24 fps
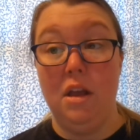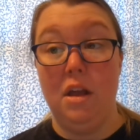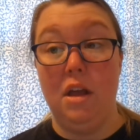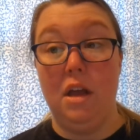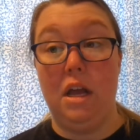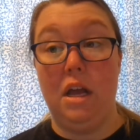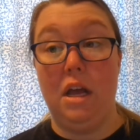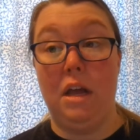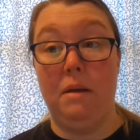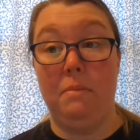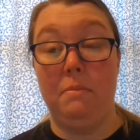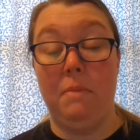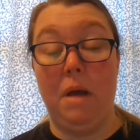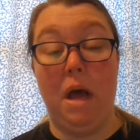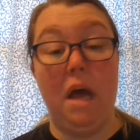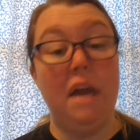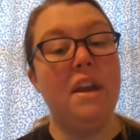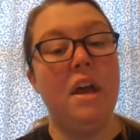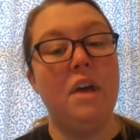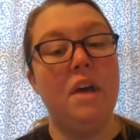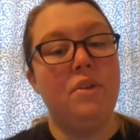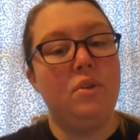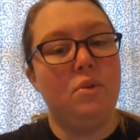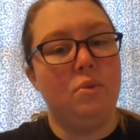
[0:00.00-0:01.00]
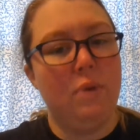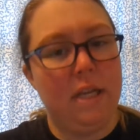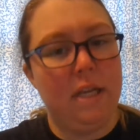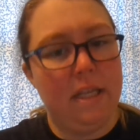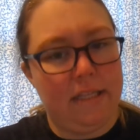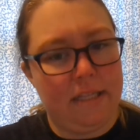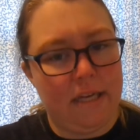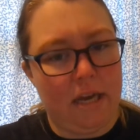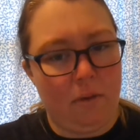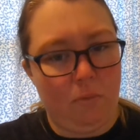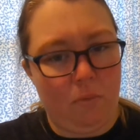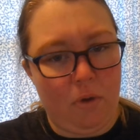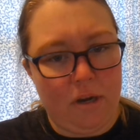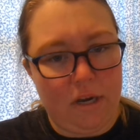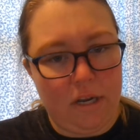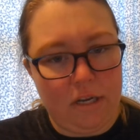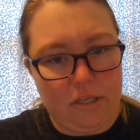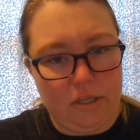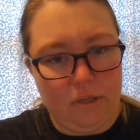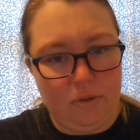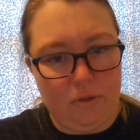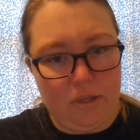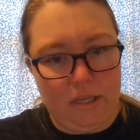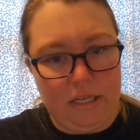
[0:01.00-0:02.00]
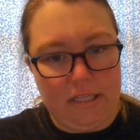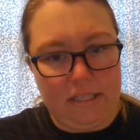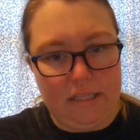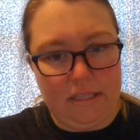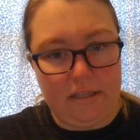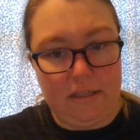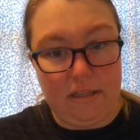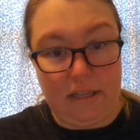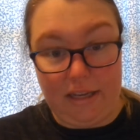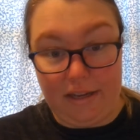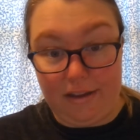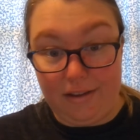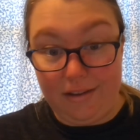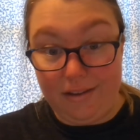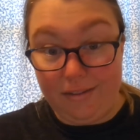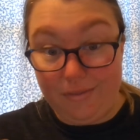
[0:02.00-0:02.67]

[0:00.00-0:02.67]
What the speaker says: Another reason I want to do these like